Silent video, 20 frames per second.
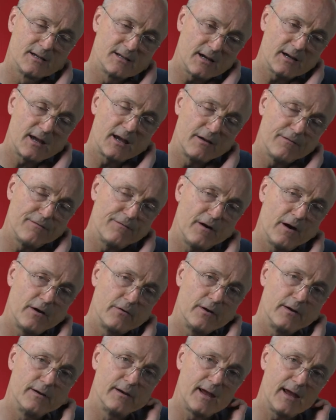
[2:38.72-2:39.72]
Tucking a
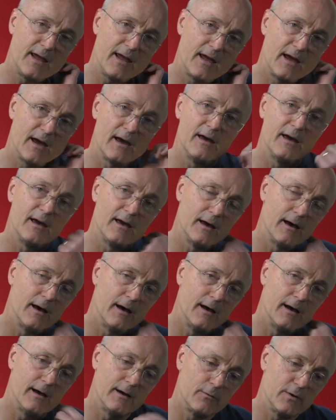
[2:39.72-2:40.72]
phone under here
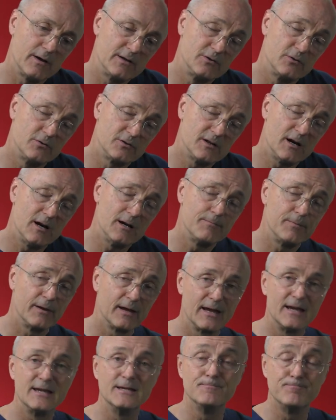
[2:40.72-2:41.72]
as you're
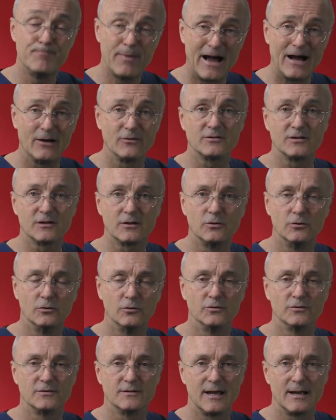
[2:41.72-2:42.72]
typing is bound to
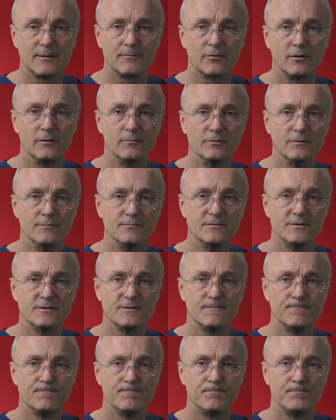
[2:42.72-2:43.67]
cause neck problems.